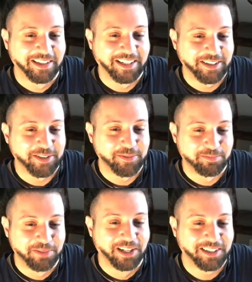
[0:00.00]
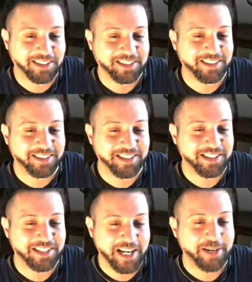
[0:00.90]
It's the
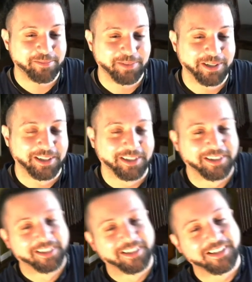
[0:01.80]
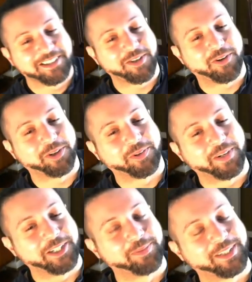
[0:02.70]
same song
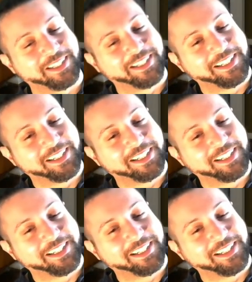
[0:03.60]
arrangement.